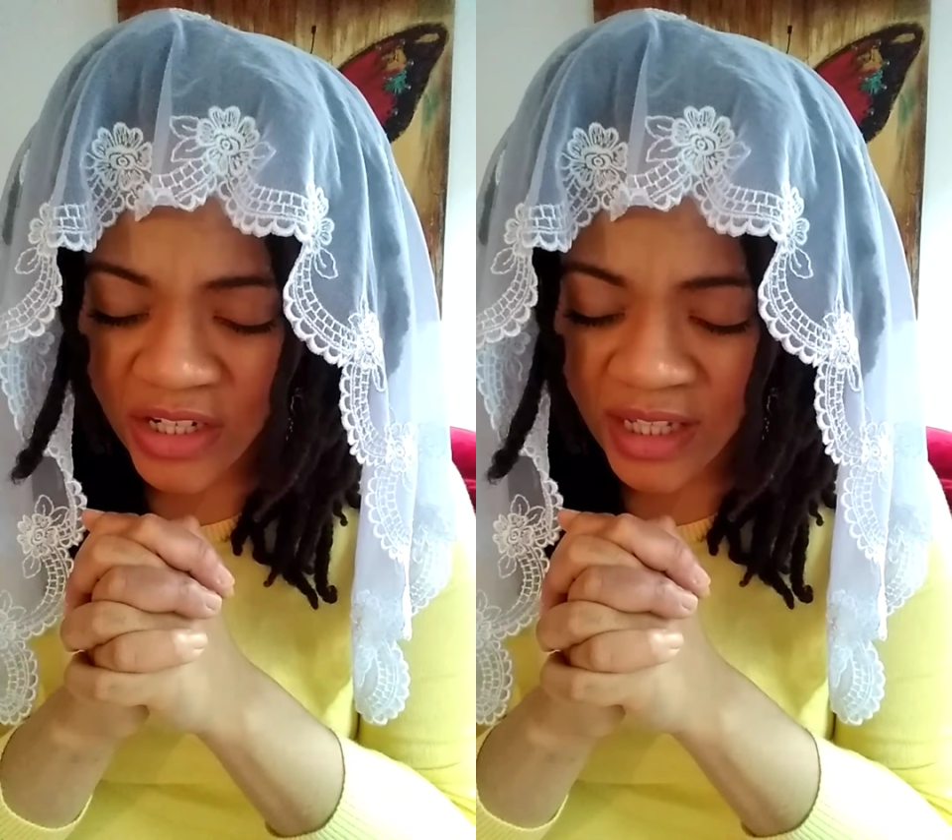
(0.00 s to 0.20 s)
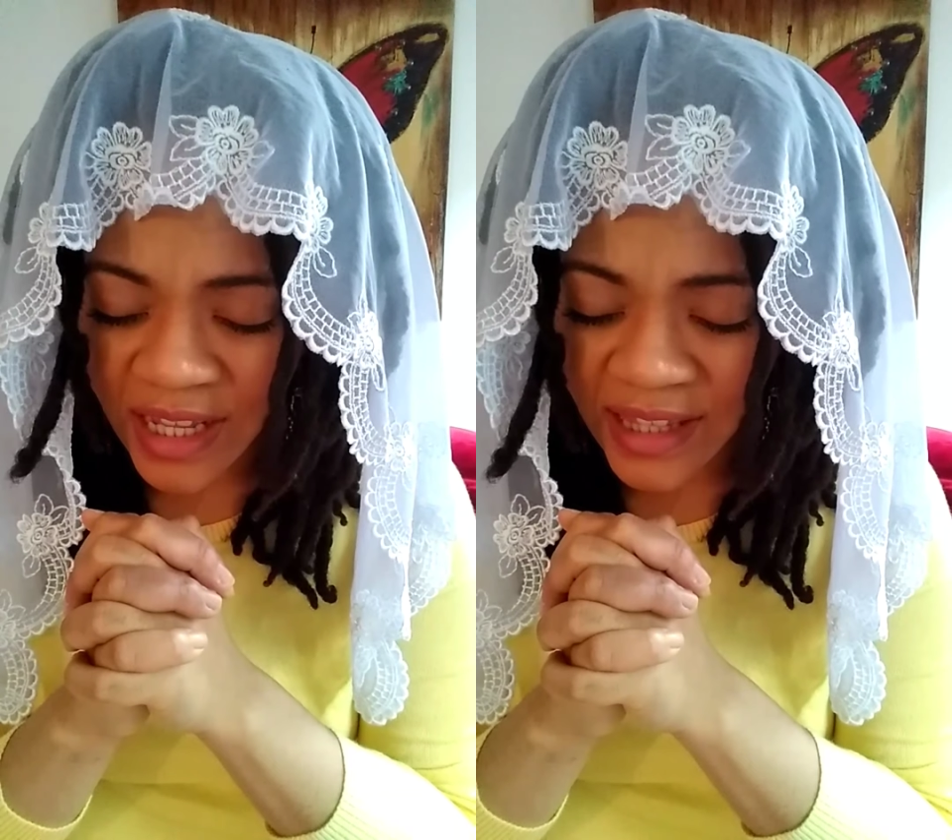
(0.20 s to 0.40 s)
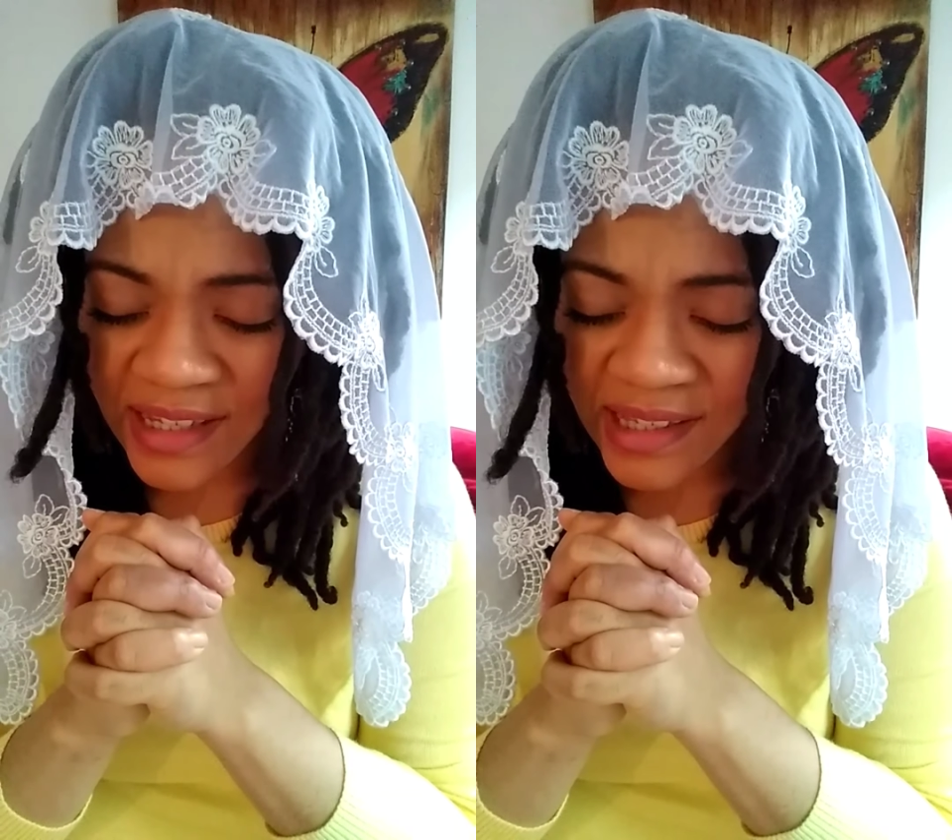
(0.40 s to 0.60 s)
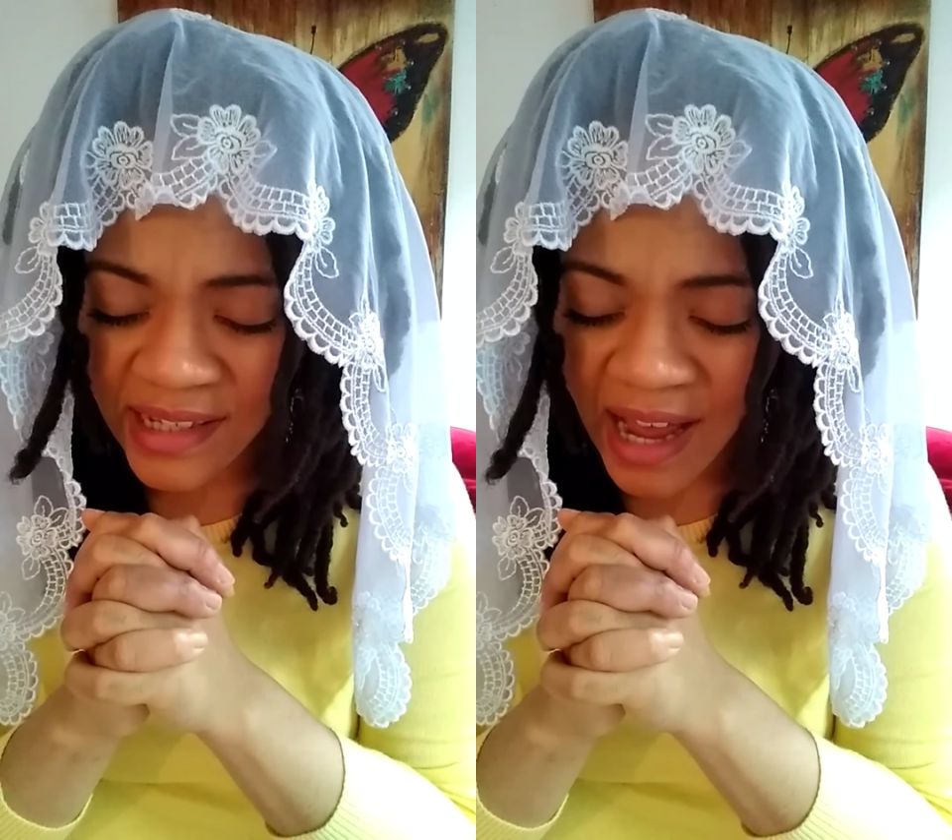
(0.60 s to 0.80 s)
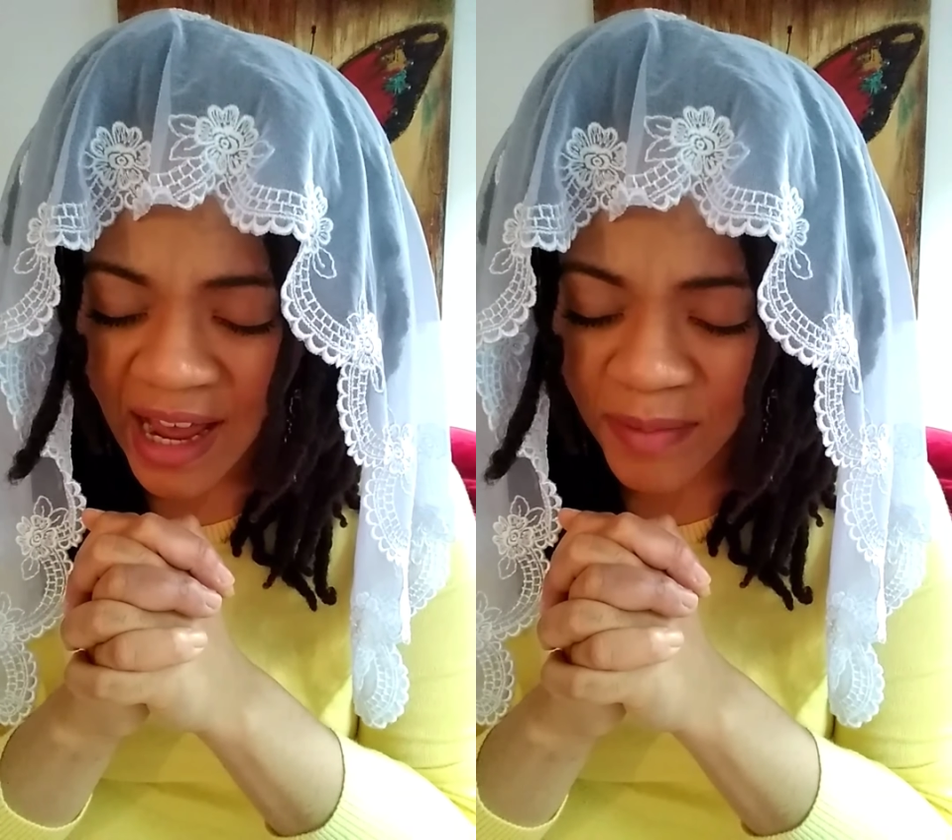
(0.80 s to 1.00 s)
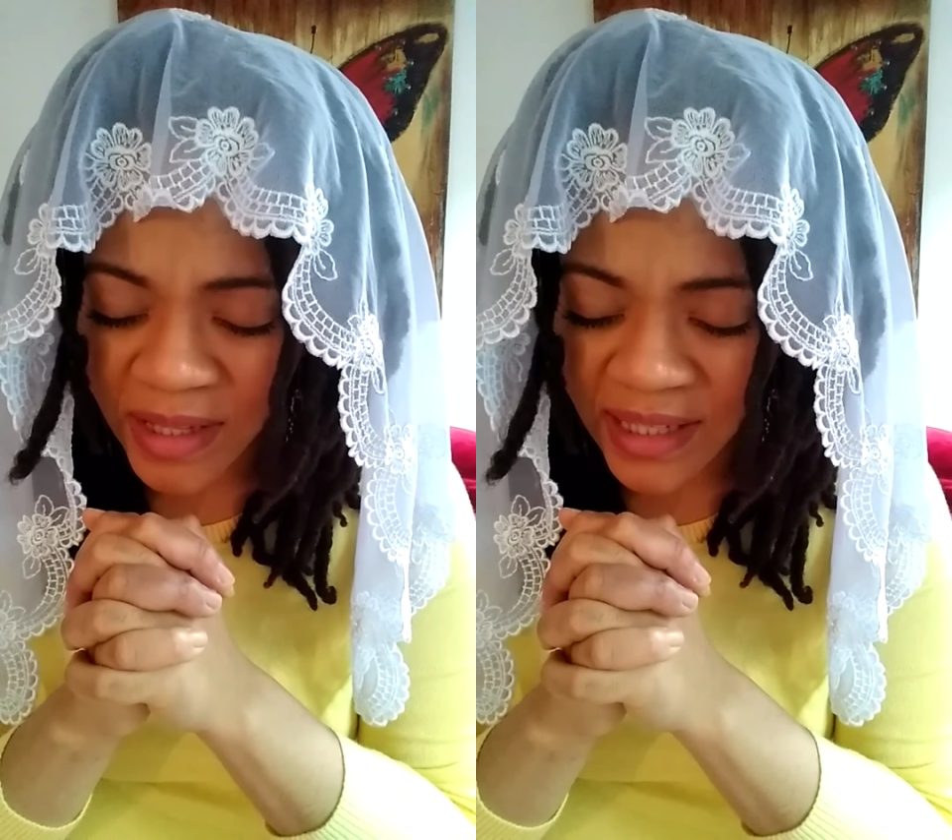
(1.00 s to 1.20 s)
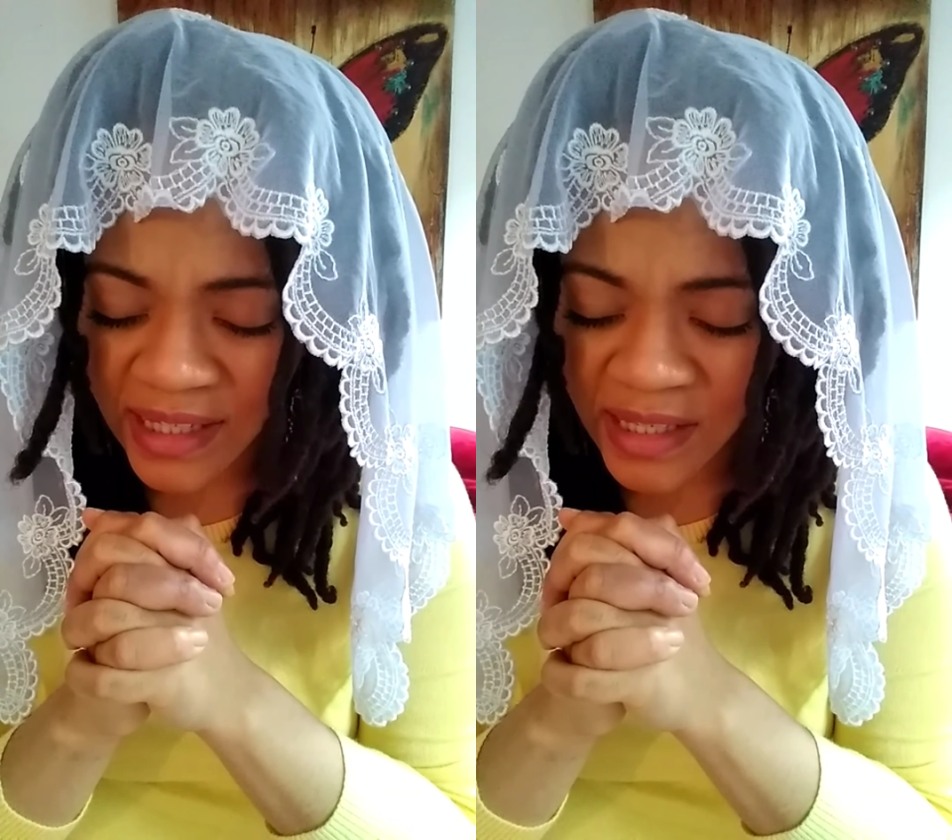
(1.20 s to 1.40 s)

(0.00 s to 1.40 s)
and that this time and this